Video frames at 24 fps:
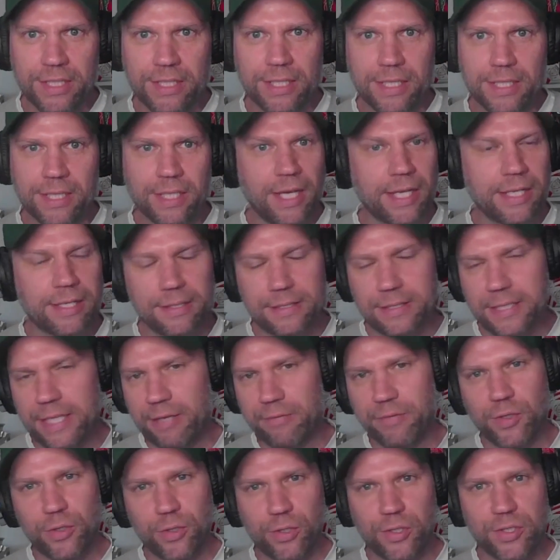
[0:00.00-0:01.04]

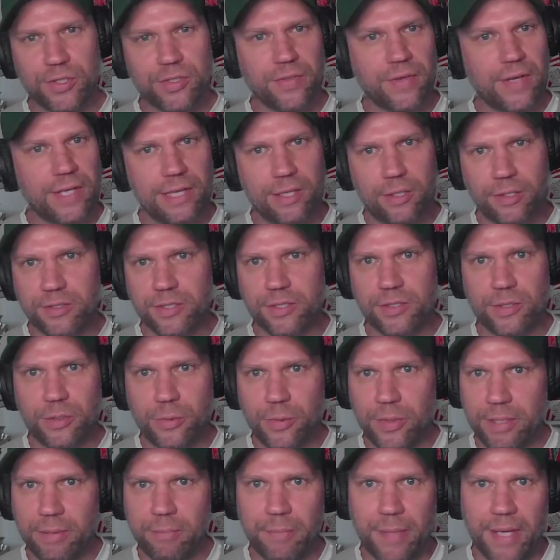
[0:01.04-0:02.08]
Love Gorge. Had a lot to do
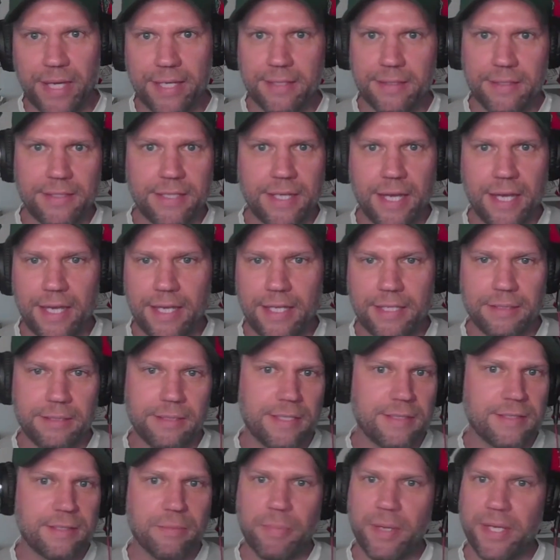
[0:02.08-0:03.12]
with him back in the day.
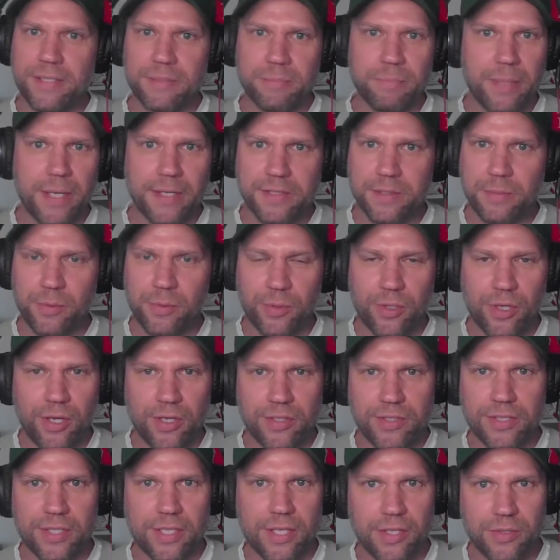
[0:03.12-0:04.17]
He's the best basketball
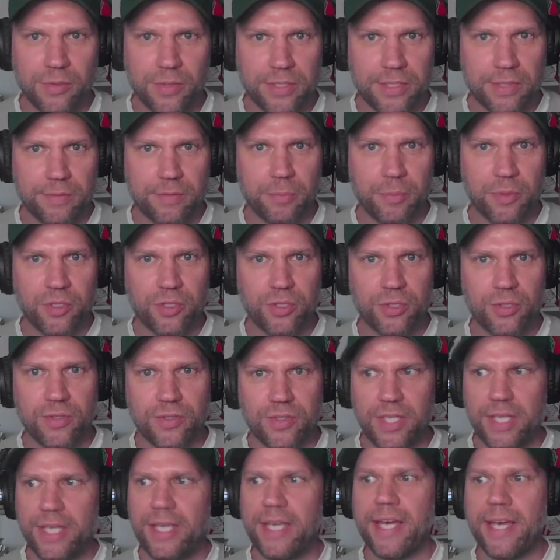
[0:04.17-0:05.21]
coach the country's ever
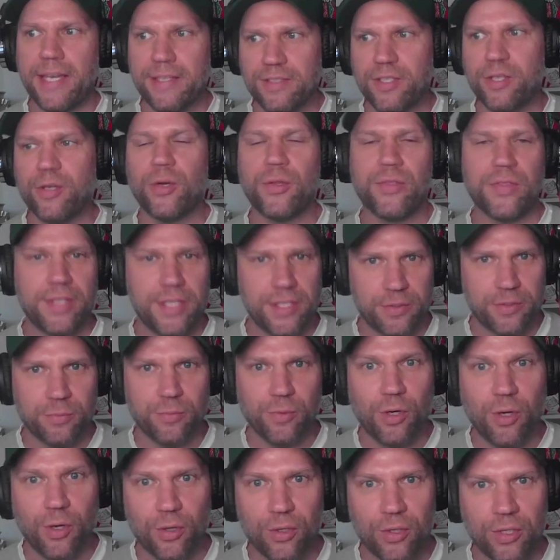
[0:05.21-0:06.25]
produced. He has got this
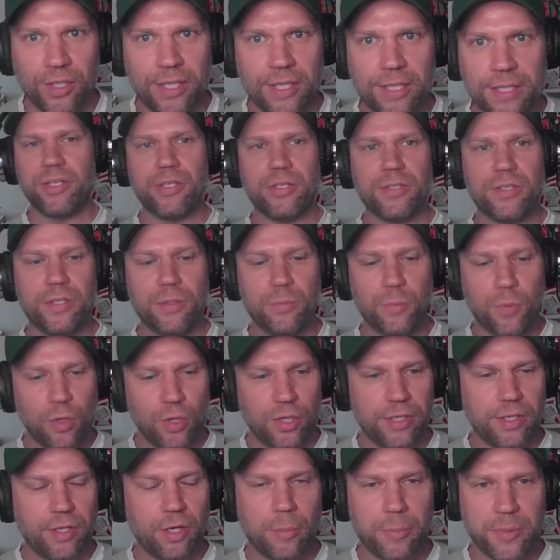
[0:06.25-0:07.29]
wrong. You
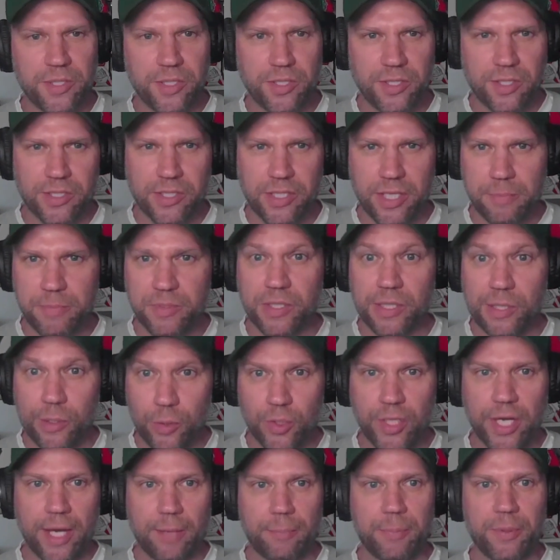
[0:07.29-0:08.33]
want opposition teams to
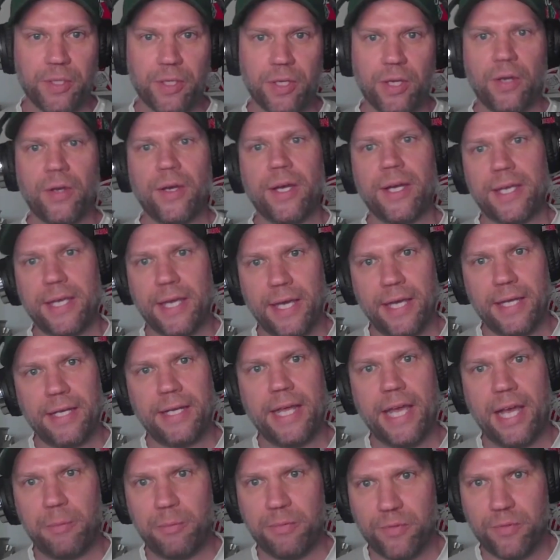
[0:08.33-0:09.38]
look up and go, okay,
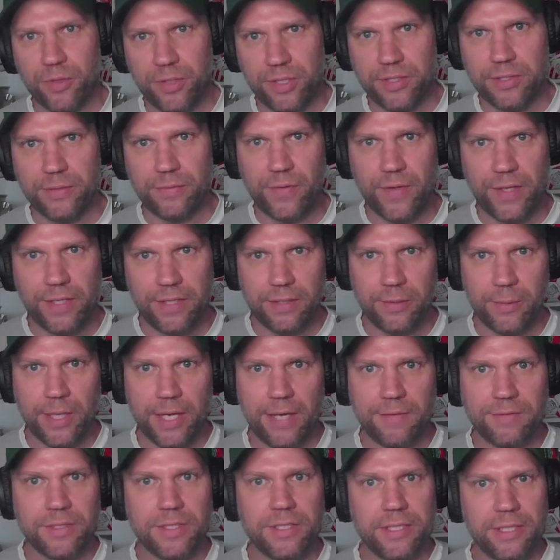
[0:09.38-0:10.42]
now we've got a defender we
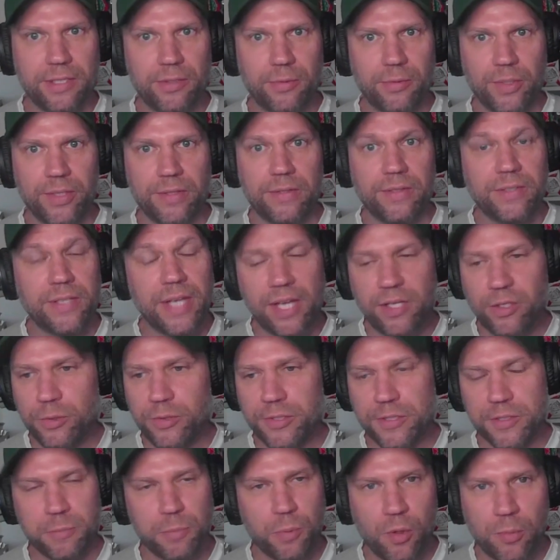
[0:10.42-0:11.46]
have to deal with.
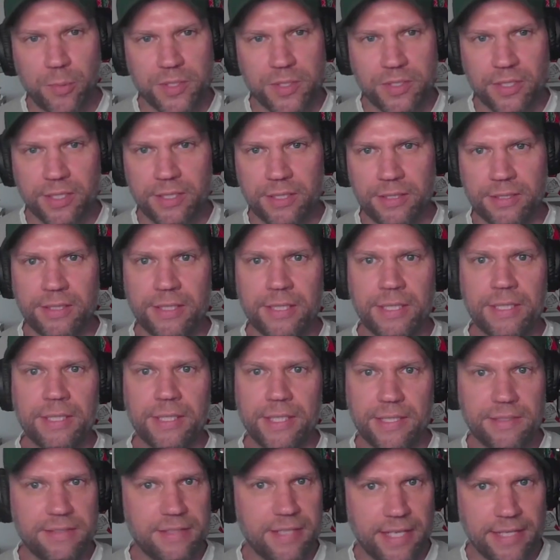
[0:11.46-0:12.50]
Daniels is promising.
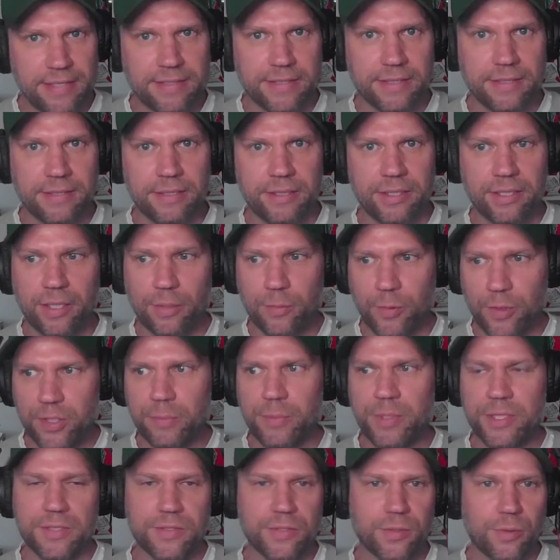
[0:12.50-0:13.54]
He's decent. I want
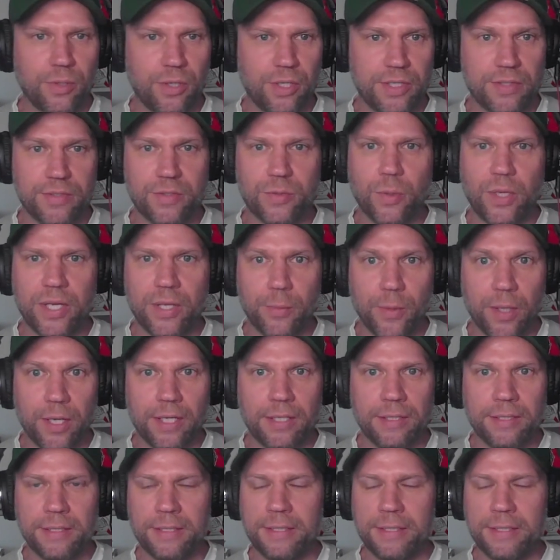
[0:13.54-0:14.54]
him in the squad. He's 21.